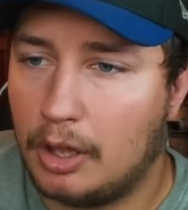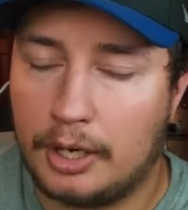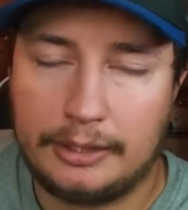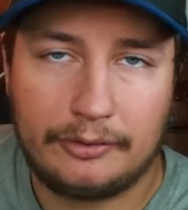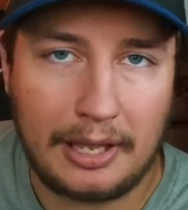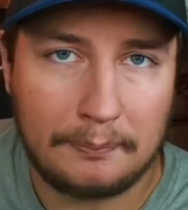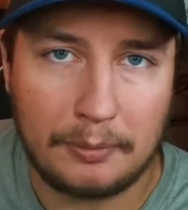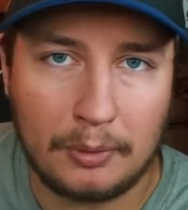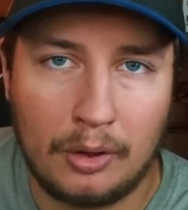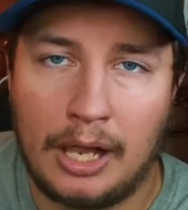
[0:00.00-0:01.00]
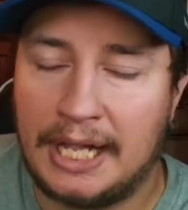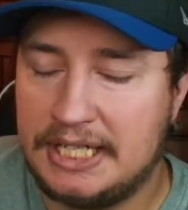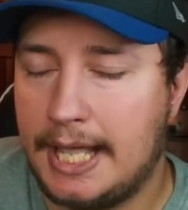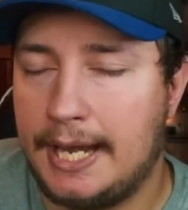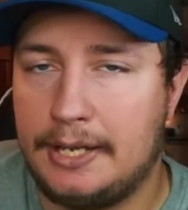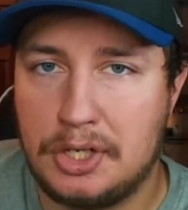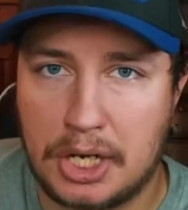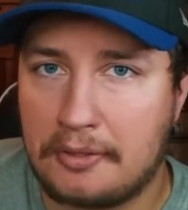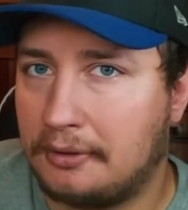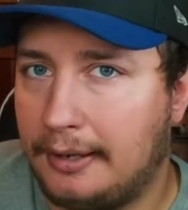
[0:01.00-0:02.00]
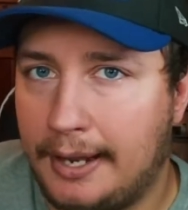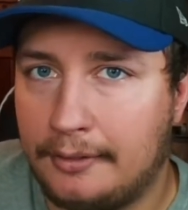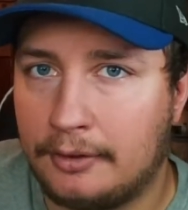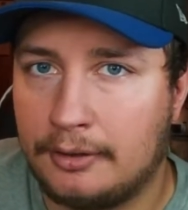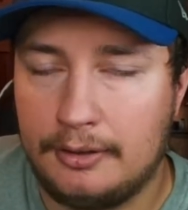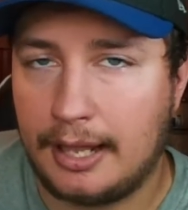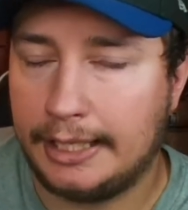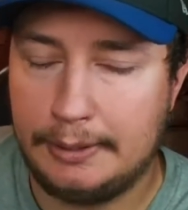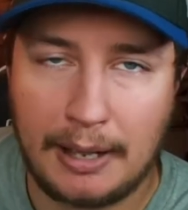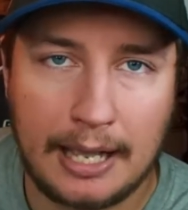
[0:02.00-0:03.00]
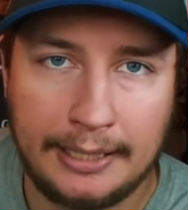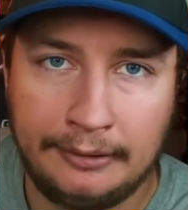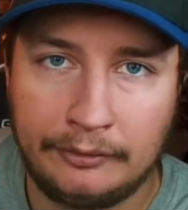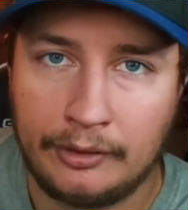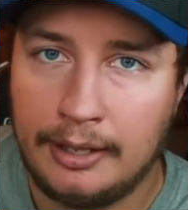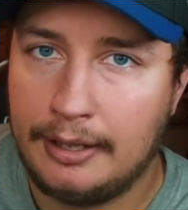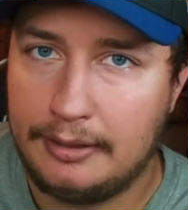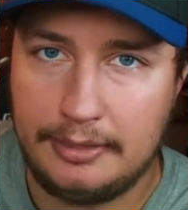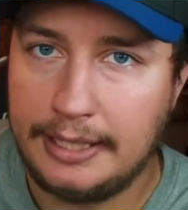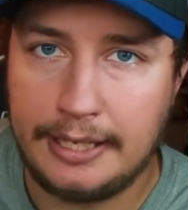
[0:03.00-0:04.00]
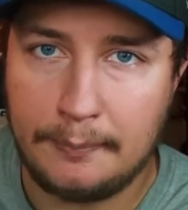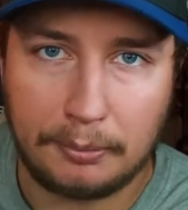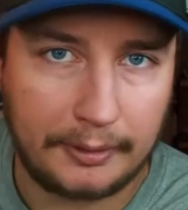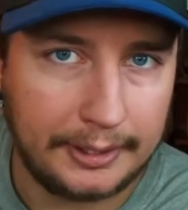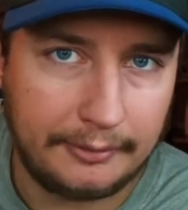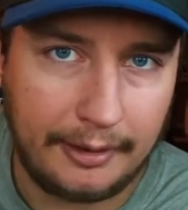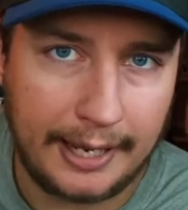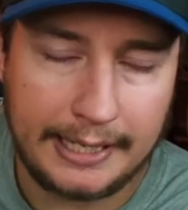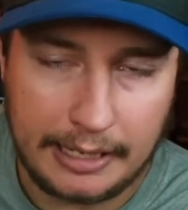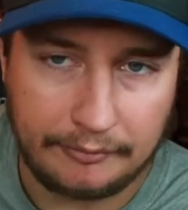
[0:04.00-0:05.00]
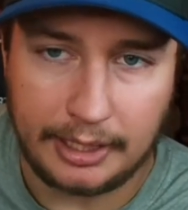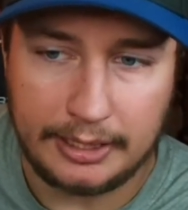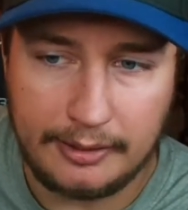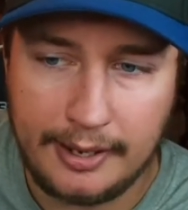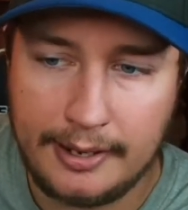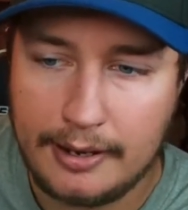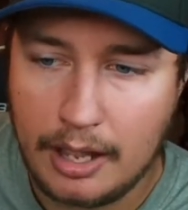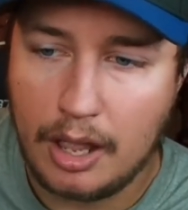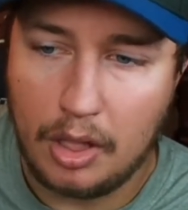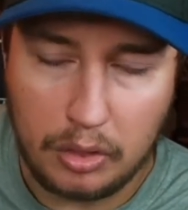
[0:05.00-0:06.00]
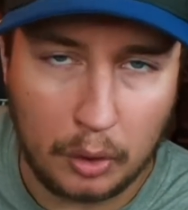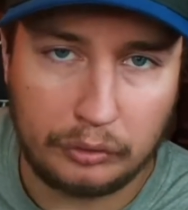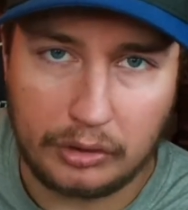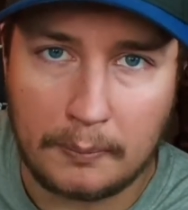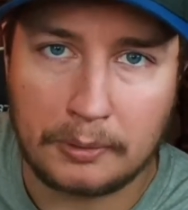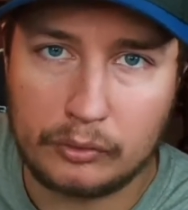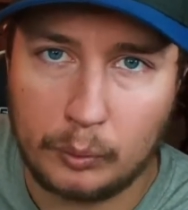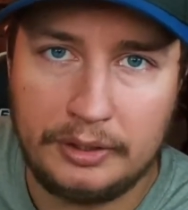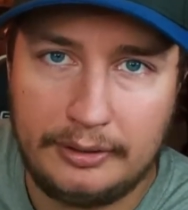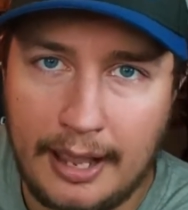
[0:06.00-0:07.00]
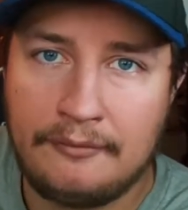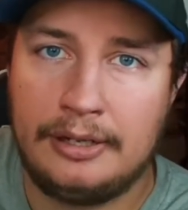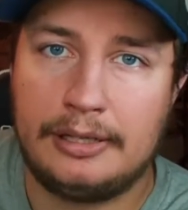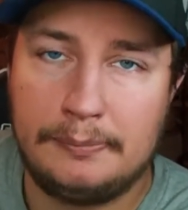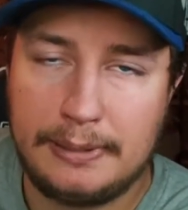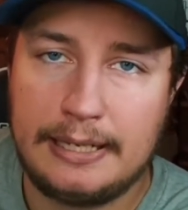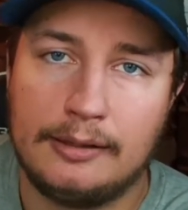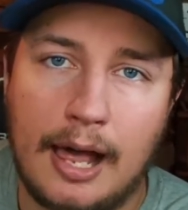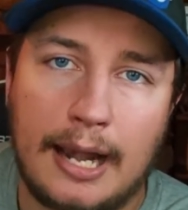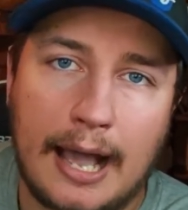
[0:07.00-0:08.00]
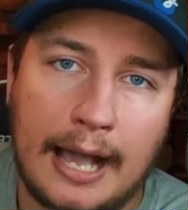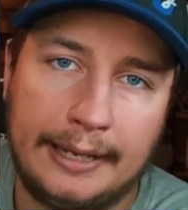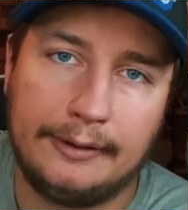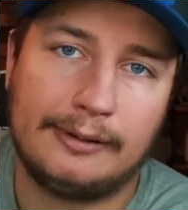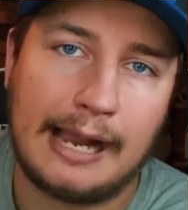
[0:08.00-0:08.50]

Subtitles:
Unacceptable. I get it. Jonathan Taylor, Nyheim Hines, they didn't play today. If they did, those numbers would definitely be a lot higher.